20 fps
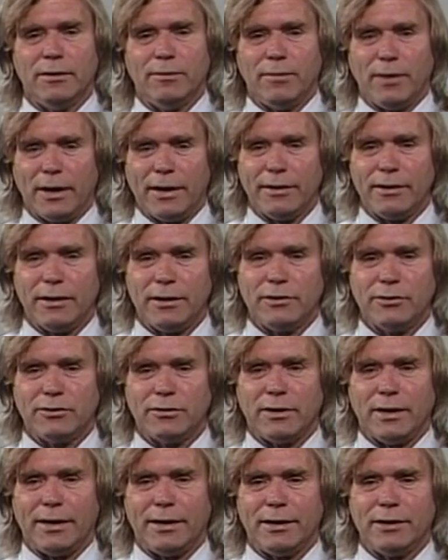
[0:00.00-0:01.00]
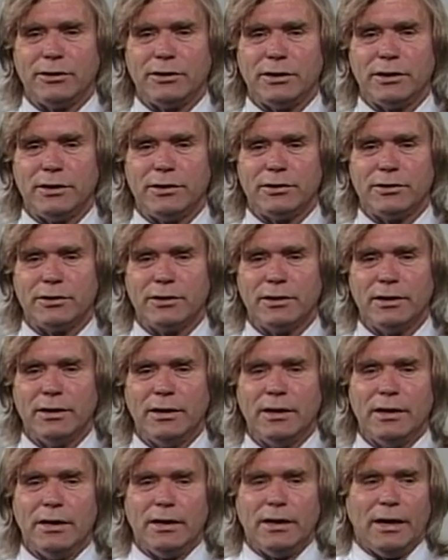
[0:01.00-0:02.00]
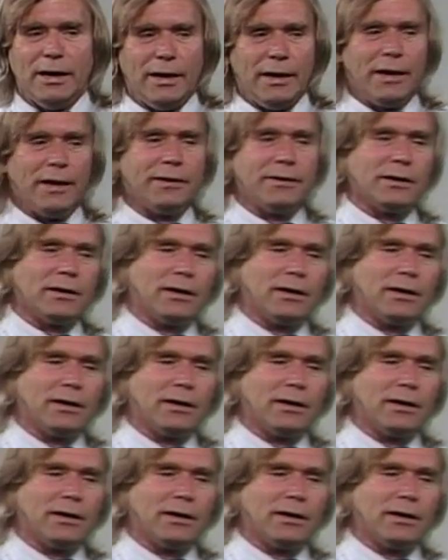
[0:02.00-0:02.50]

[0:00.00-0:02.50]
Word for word: by these strategies. And